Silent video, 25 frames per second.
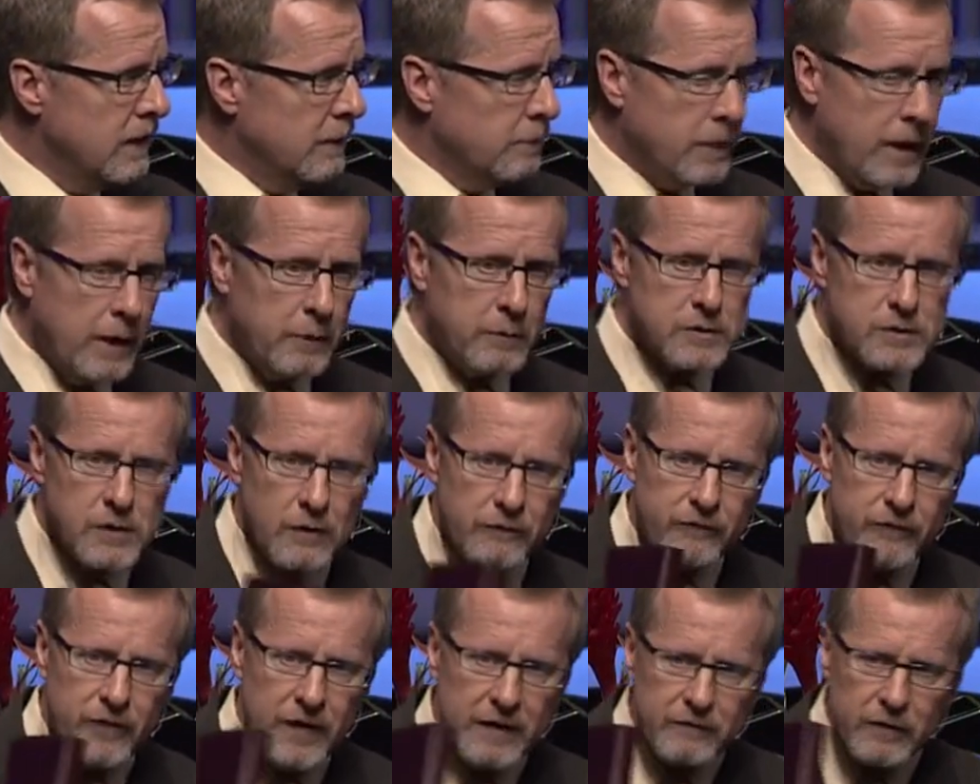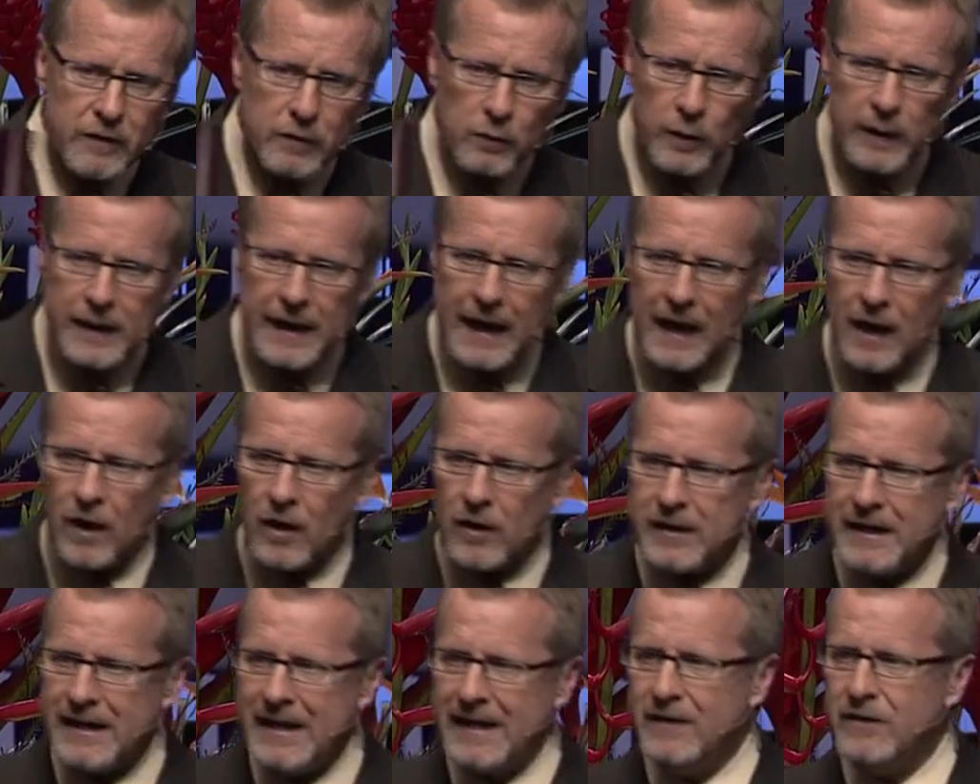But it was a vivid
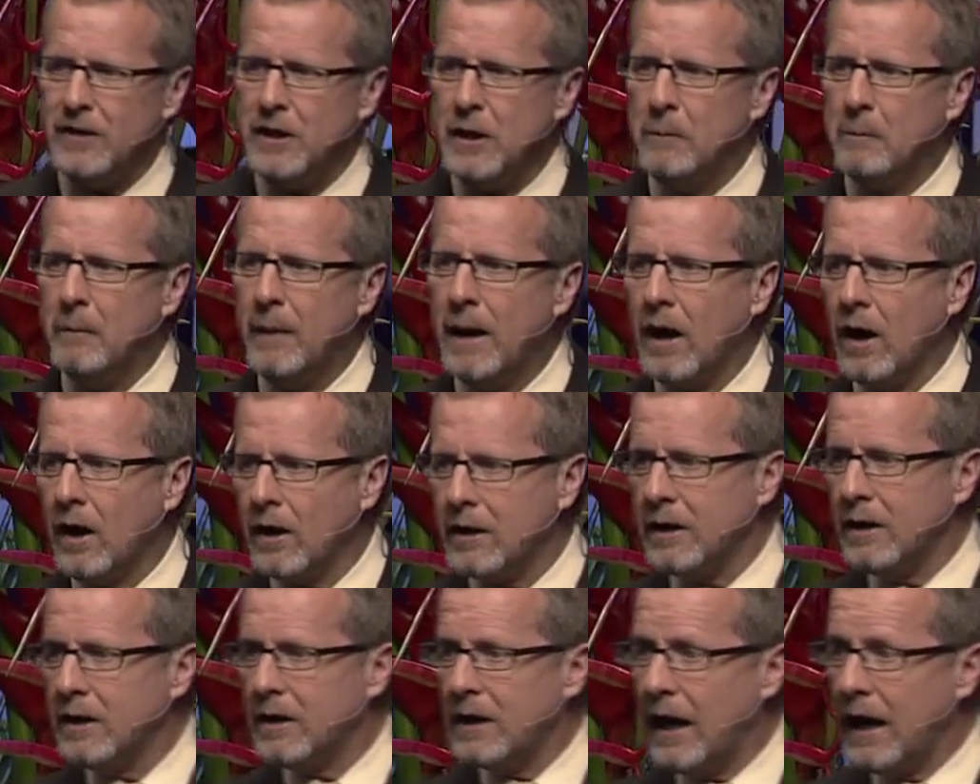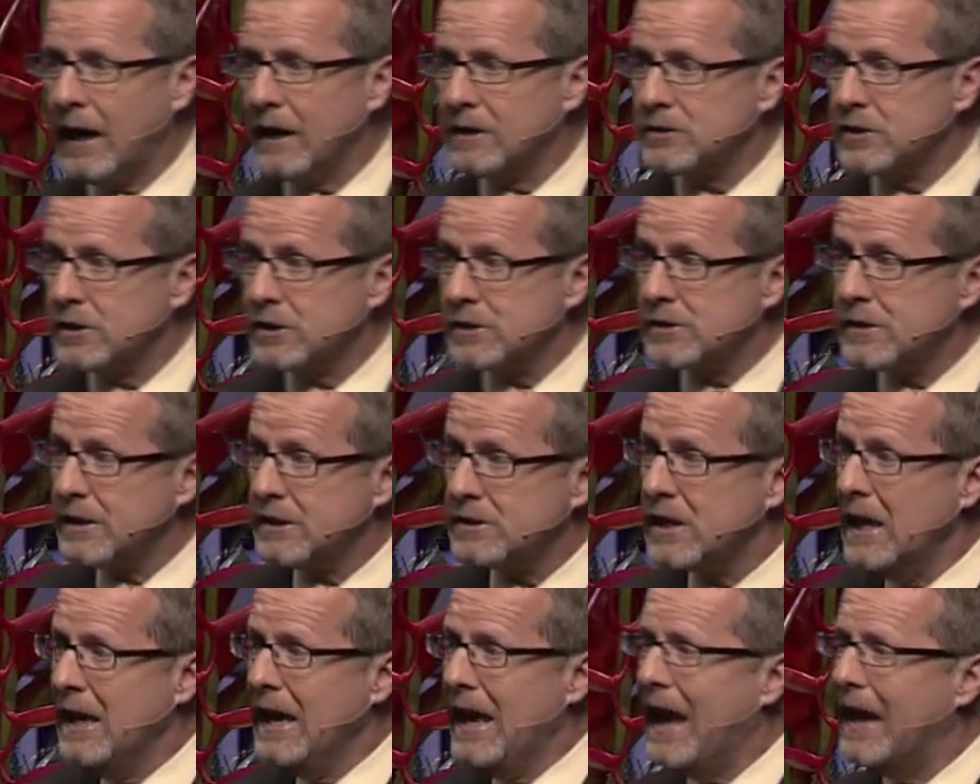reality in the American
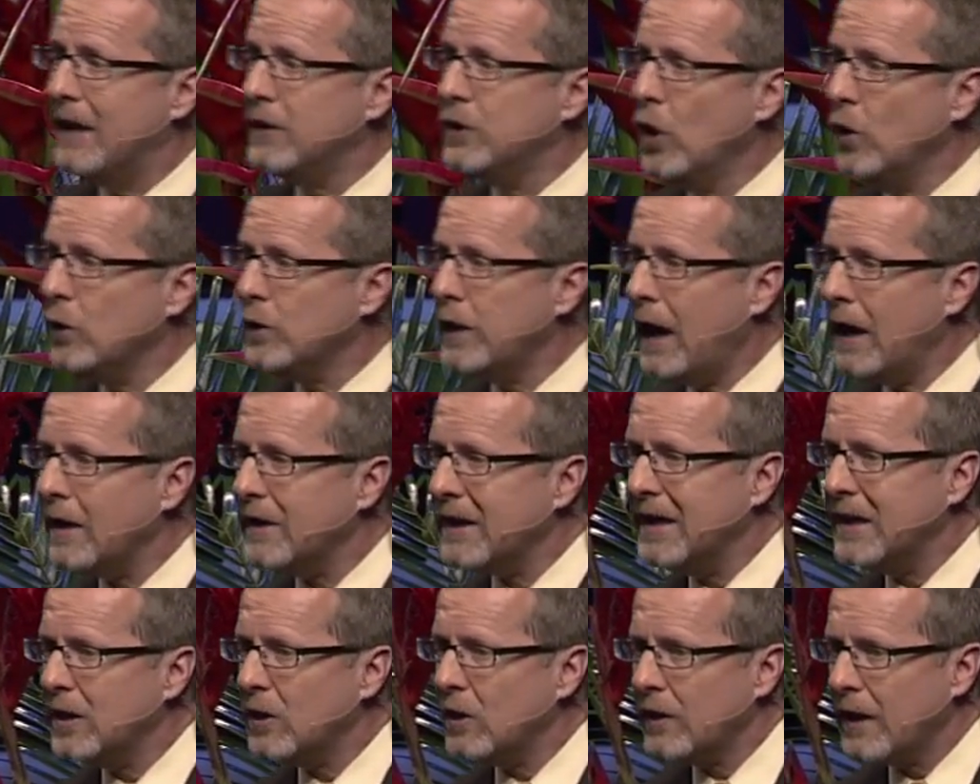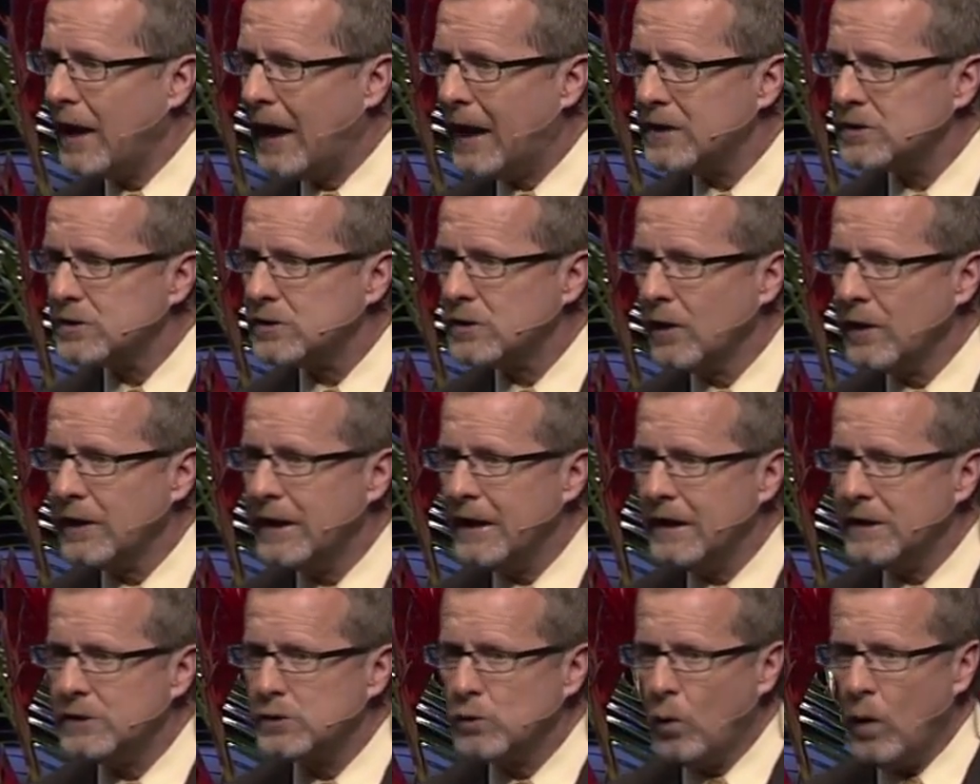consciousness and no doubt
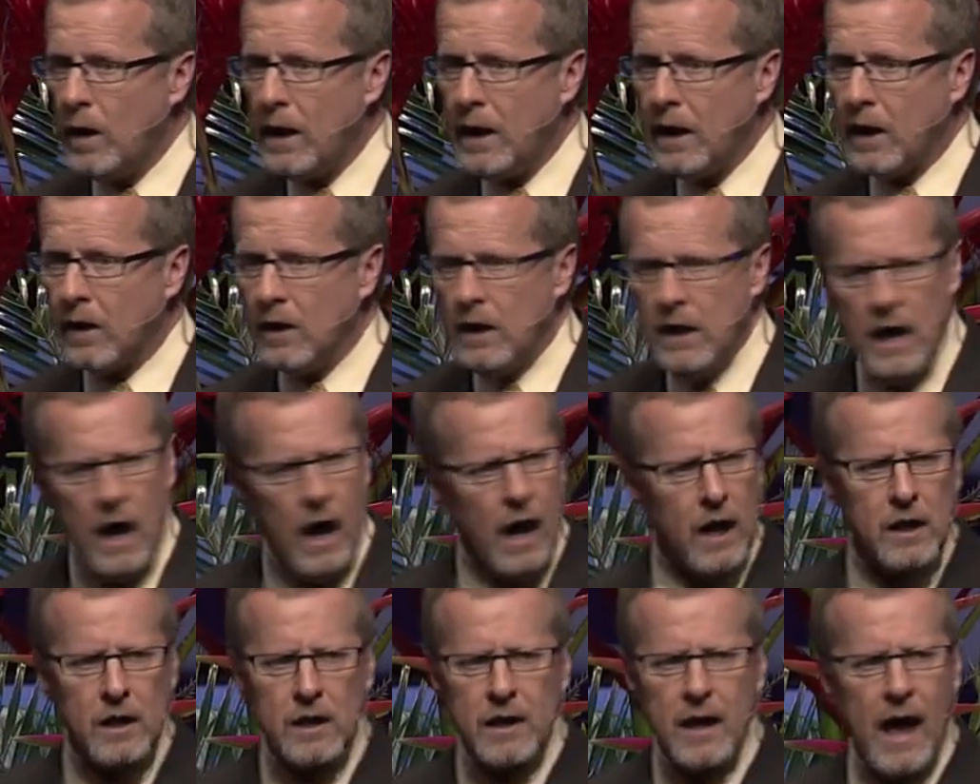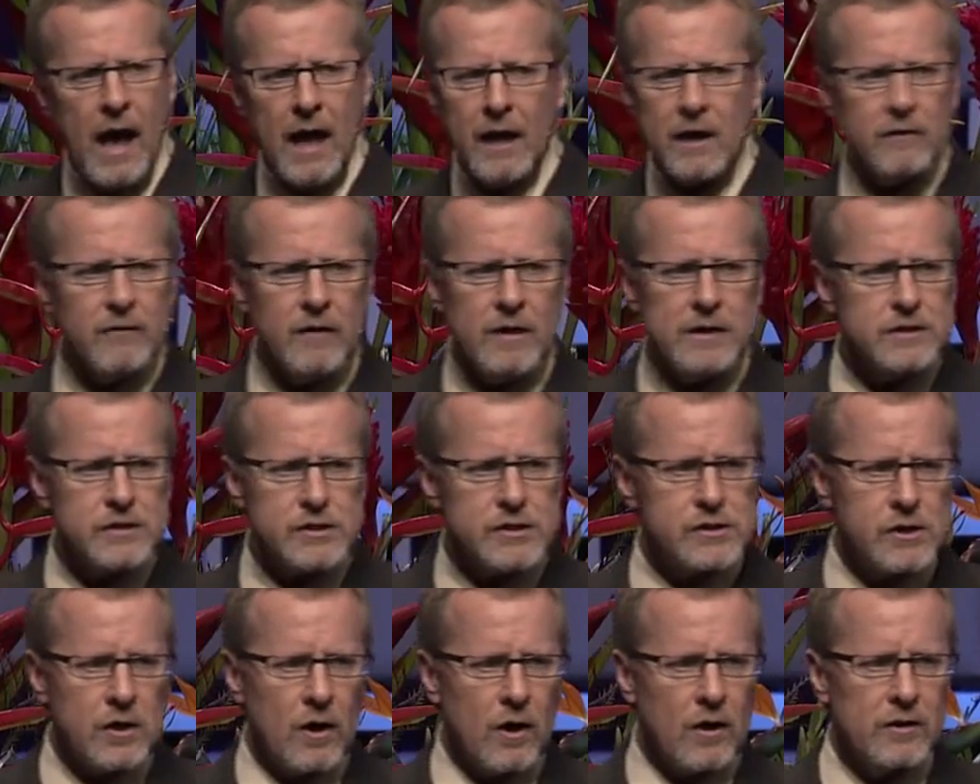internationally as well. A lot of
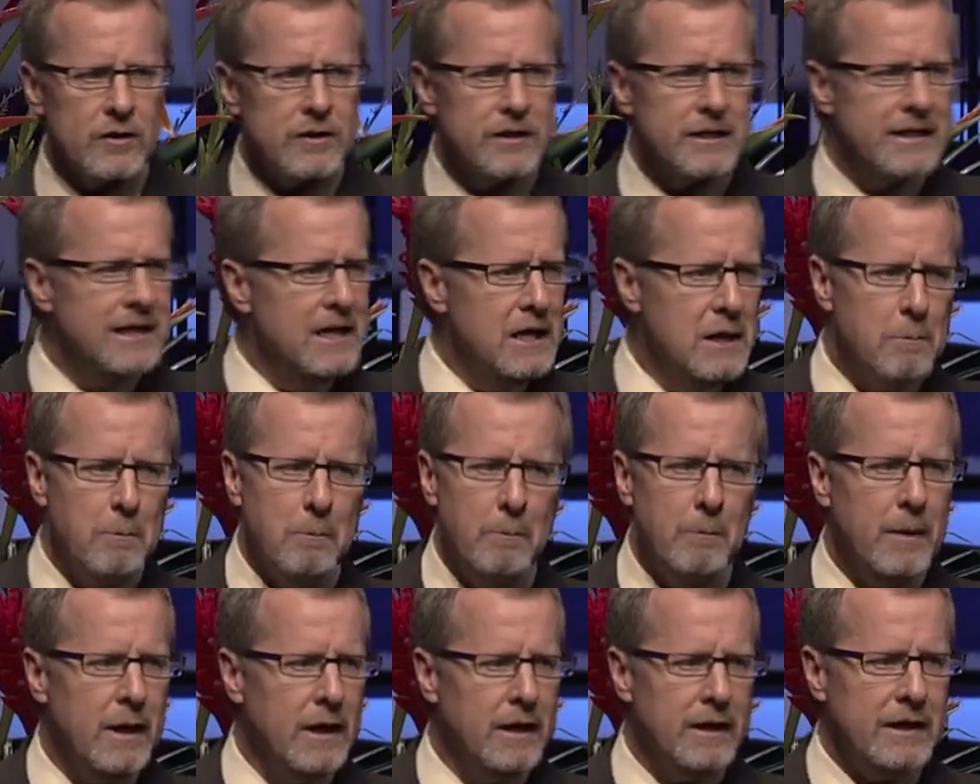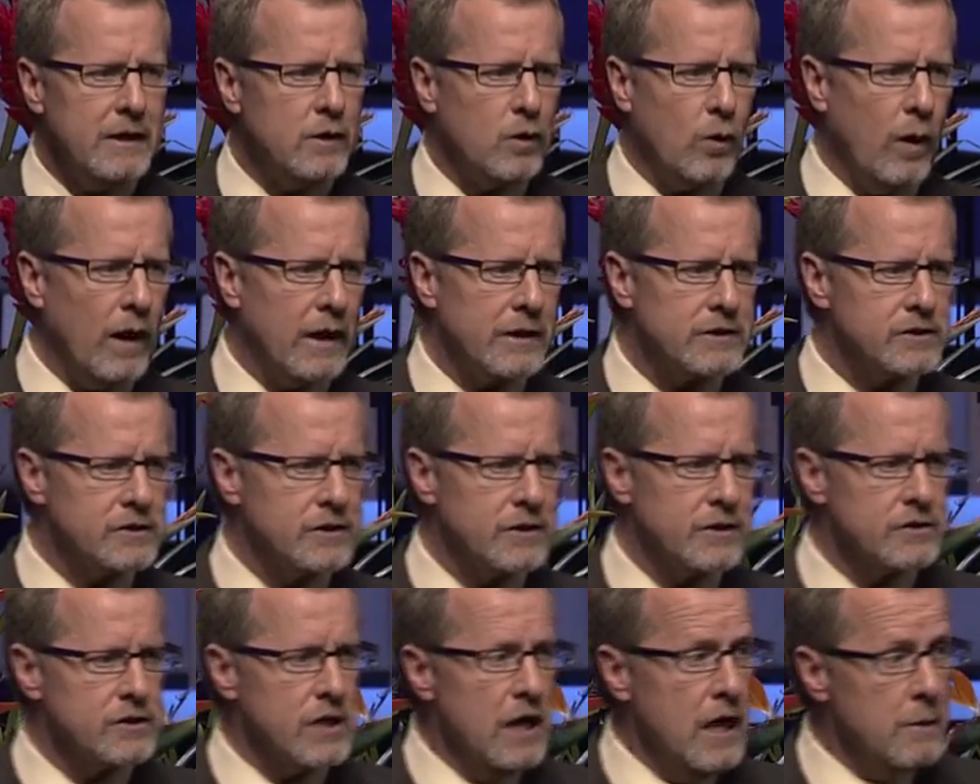uncertainty, many
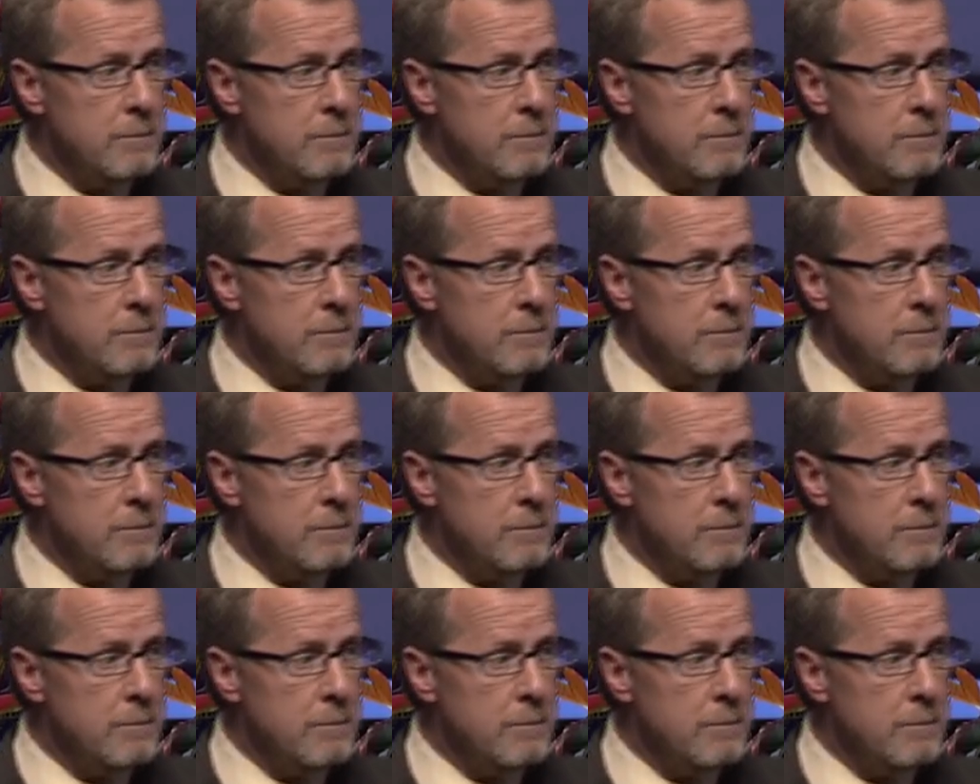questions,